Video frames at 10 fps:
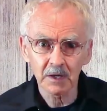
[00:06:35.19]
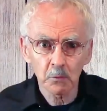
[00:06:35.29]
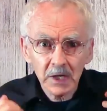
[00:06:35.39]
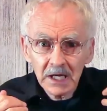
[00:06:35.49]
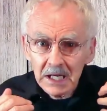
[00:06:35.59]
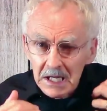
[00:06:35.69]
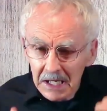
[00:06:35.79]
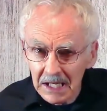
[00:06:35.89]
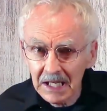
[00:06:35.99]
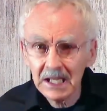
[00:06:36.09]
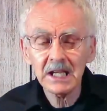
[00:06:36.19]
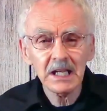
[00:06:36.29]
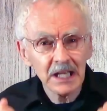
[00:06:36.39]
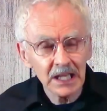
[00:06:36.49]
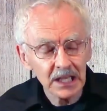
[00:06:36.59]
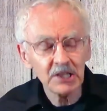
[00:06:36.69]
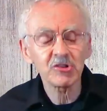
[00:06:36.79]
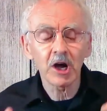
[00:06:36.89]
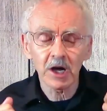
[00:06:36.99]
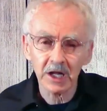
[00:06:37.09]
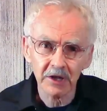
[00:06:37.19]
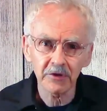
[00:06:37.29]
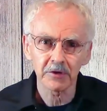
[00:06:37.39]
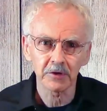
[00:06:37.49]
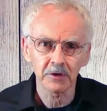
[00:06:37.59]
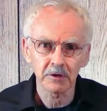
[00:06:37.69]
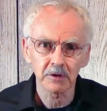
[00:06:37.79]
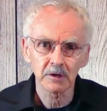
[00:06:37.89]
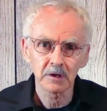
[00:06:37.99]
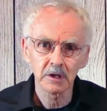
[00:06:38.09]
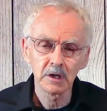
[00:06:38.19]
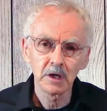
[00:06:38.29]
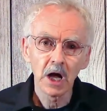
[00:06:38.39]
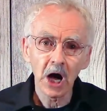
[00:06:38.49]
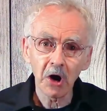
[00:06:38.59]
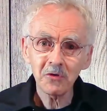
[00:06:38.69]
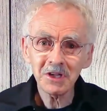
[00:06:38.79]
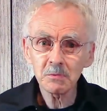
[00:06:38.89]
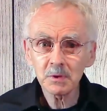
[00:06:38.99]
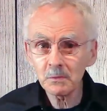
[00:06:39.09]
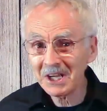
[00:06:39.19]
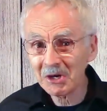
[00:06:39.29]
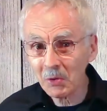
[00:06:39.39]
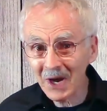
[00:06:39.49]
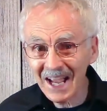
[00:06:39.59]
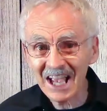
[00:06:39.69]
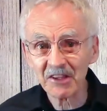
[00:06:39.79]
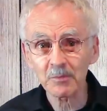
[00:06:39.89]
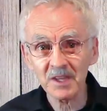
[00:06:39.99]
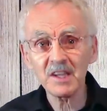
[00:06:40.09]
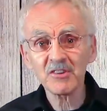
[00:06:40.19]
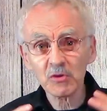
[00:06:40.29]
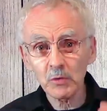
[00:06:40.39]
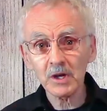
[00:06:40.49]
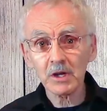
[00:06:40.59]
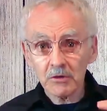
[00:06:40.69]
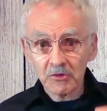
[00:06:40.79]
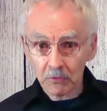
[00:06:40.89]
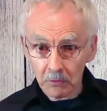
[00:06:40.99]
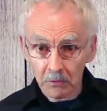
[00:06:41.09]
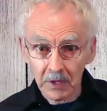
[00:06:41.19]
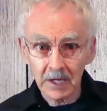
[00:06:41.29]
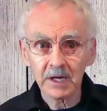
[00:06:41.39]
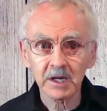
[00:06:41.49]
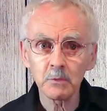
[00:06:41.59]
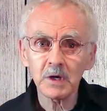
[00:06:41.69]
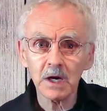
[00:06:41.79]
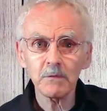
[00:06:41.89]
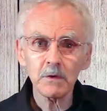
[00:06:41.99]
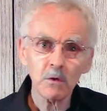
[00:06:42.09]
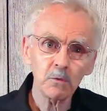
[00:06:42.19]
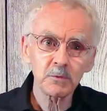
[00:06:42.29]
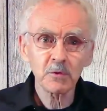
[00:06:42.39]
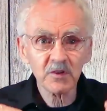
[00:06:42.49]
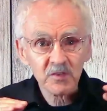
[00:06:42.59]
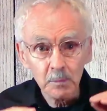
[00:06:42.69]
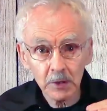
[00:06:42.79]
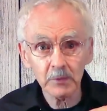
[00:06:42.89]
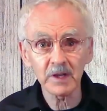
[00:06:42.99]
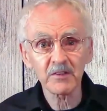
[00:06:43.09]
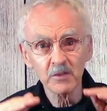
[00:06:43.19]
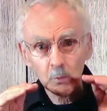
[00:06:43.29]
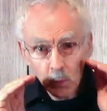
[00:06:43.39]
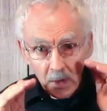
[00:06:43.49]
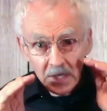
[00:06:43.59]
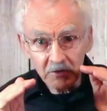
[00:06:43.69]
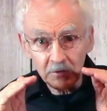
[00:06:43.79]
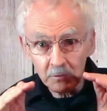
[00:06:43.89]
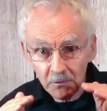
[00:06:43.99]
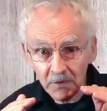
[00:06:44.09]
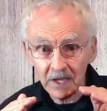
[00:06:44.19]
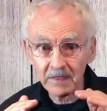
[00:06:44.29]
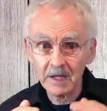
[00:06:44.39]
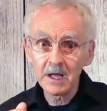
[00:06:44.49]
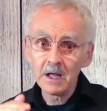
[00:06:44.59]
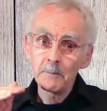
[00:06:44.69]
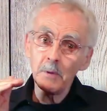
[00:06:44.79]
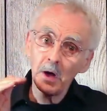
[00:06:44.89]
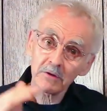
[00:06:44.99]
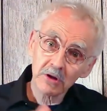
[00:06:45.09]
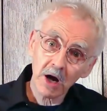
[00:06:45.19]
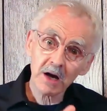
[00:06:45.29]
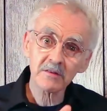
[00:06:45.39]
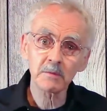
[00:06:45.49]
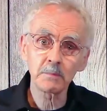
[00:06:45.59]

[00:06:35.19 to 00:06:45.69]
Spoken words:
We need each other. Only when we grasp this critical truth can we ever hope to experience the oneness of faith Paul talks